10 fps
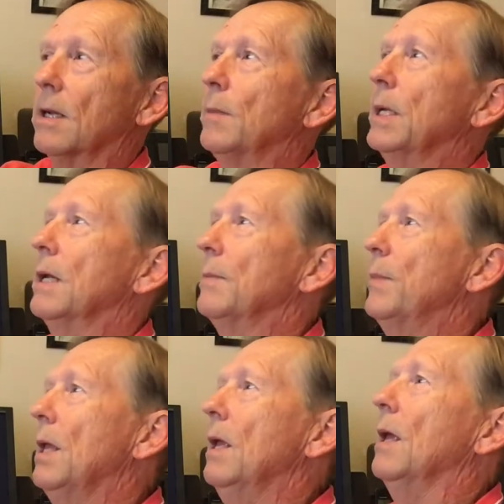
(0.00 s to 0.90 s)
coming in
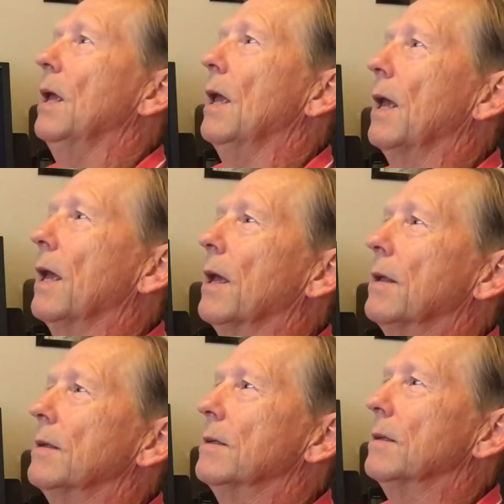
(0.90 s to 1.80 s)

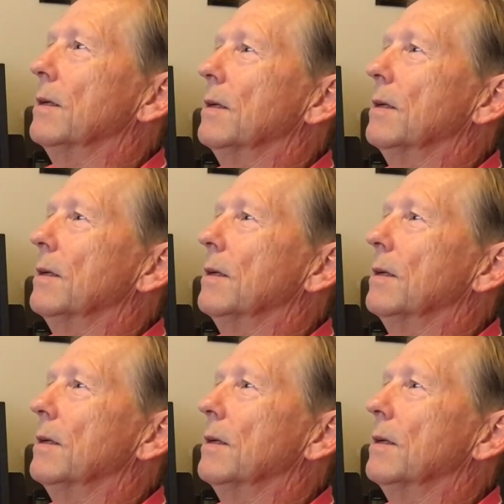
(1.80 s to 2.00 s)
and